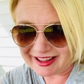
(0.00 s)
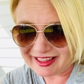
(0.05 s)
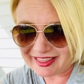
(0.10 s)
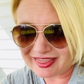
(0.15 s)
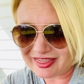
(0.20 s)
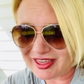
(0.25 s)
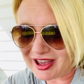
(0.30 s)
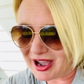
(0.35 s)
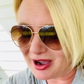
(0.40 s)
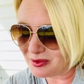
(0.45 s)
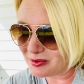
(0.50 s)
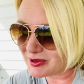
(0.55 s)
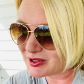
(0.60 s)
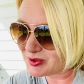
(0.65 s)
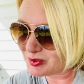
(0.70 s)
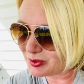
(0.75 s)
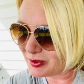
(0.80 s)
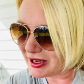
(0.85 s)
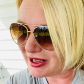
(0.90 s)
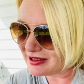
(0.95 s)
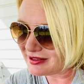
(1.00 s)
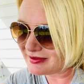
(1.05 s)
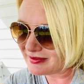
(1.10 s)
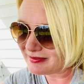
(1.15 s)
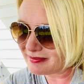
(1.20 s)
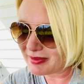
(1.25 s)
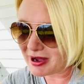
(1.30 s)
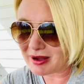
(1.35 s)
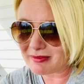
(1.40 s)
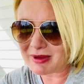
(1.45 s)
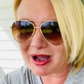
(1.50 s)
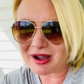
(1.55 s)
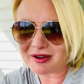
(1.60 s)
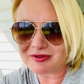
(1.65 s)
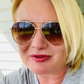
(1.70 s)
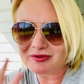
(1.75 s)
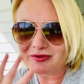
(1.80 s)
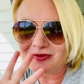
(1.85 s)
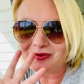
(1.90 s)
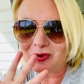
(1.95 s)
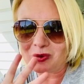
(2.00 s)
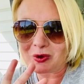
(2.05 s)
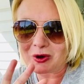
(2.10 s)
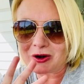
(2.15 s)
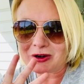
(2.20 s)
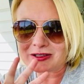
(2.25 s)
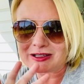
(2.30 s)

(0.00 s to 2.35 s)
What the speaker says: that was written by my 4